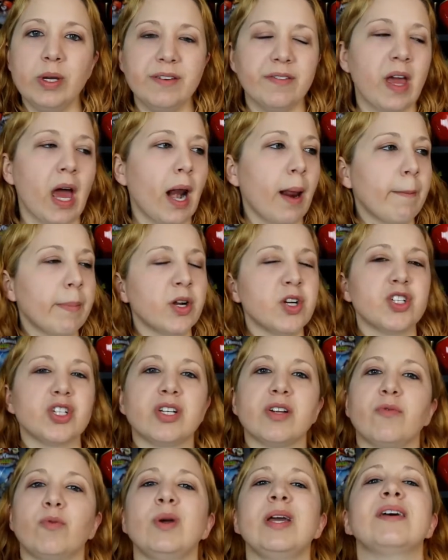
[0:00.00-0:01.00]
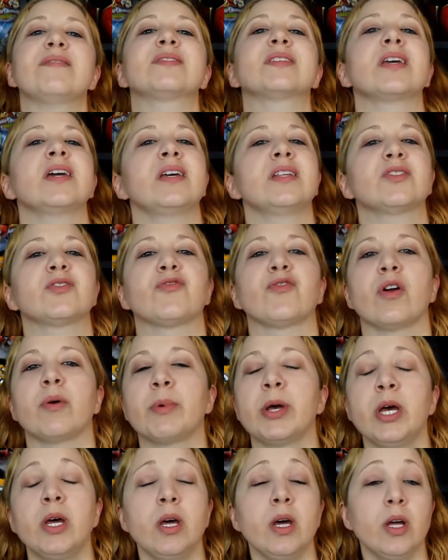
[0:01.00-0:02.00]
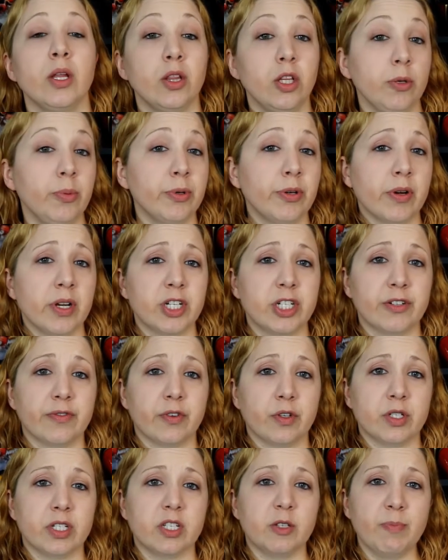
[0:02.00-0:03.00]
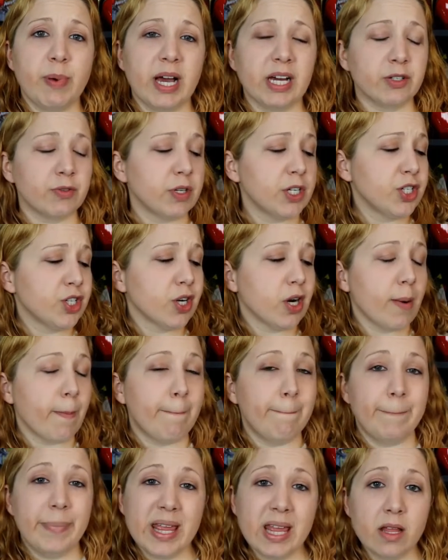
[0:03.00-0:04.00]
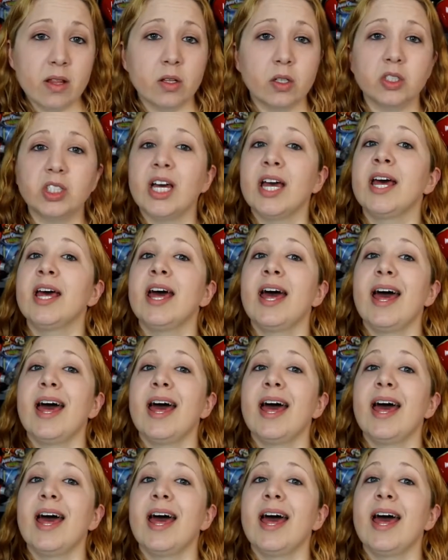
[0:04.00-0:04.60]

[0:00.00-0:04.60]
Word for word: We've got a bunch of stuff. We have scans from Lupin Ranger versus Pat Ranger, Build,